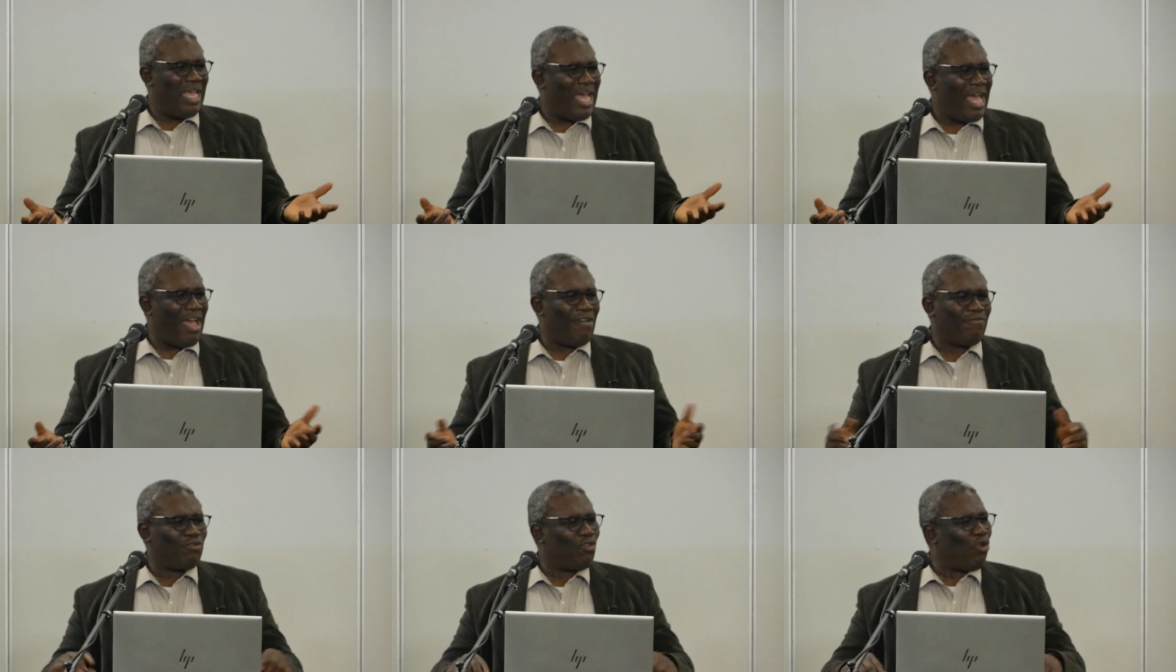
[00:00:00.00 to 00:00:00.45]

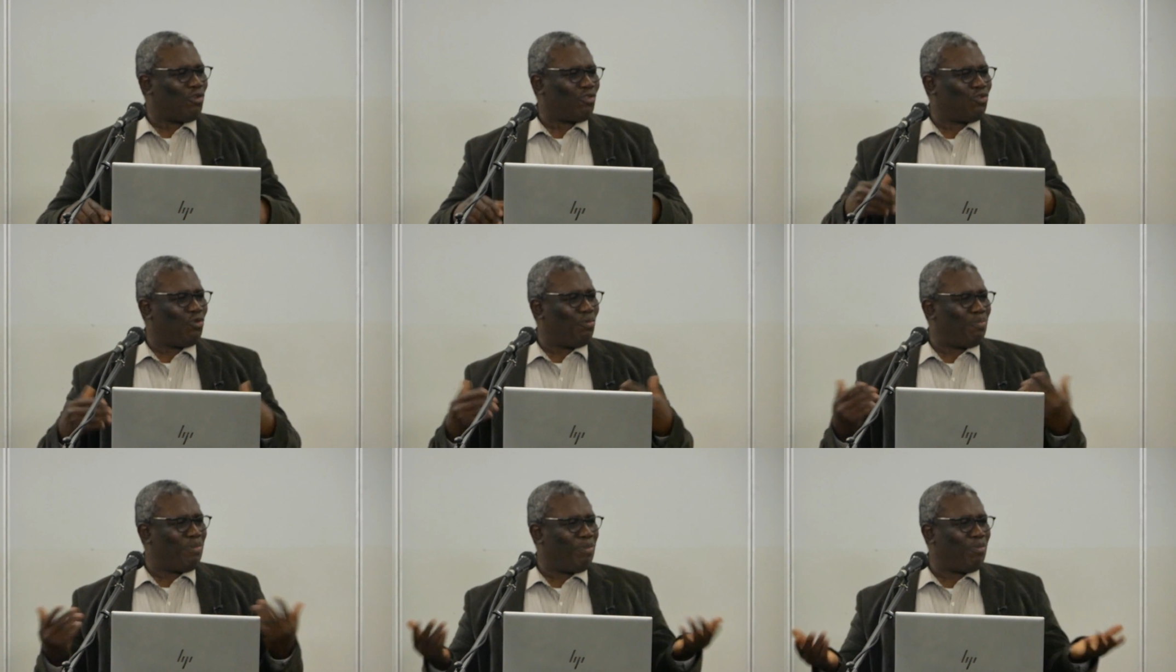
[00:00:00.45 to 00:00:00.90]
I've talked
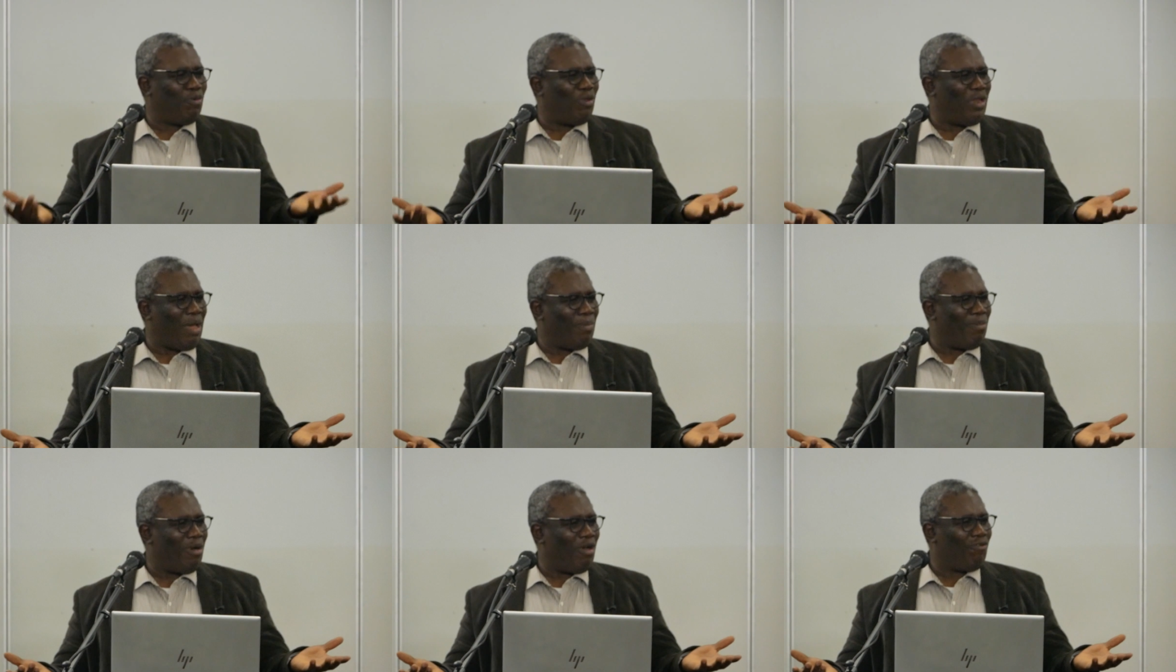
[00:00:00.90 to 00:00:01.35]
to people
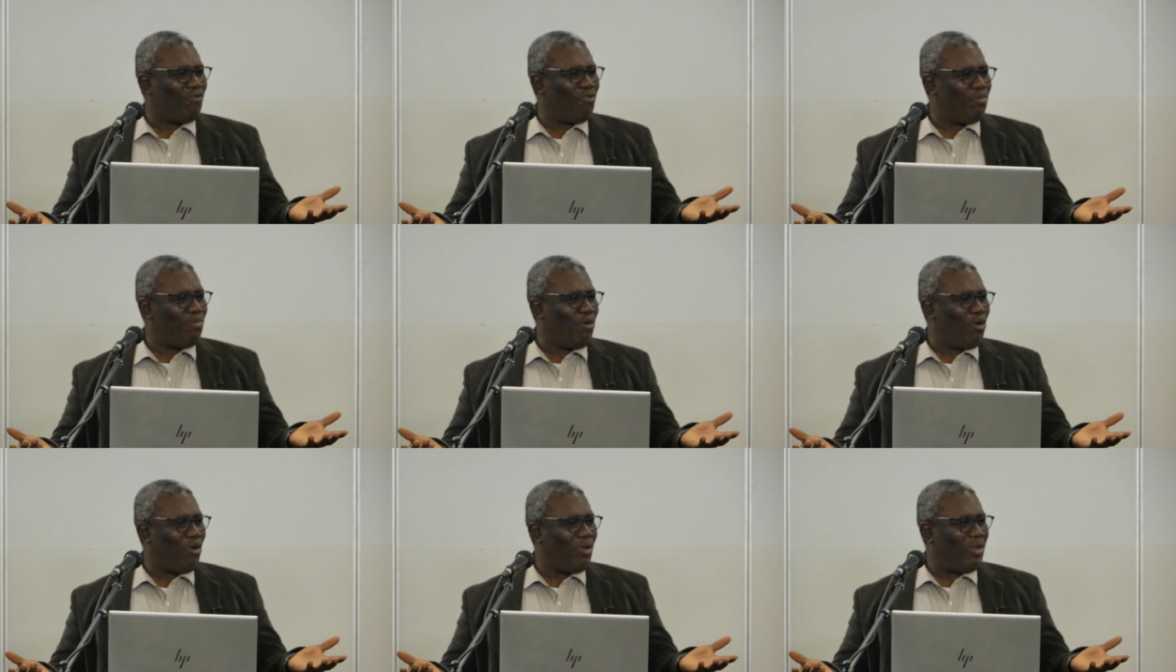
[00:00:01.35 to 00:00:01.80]
about
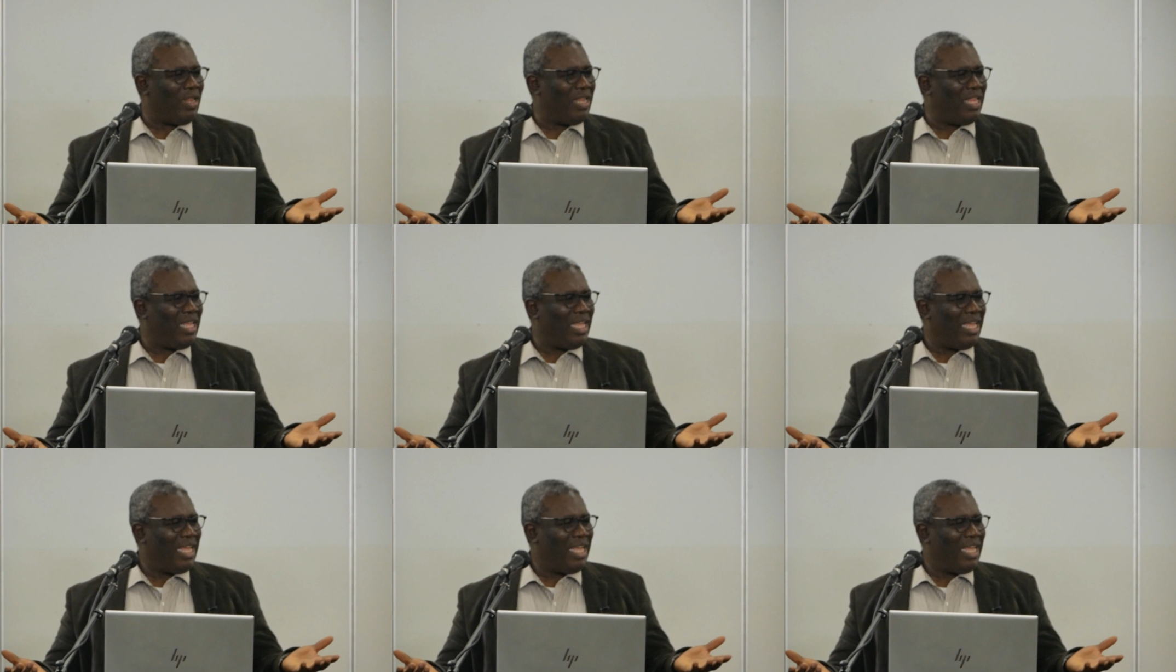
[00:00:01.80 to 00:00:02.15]
football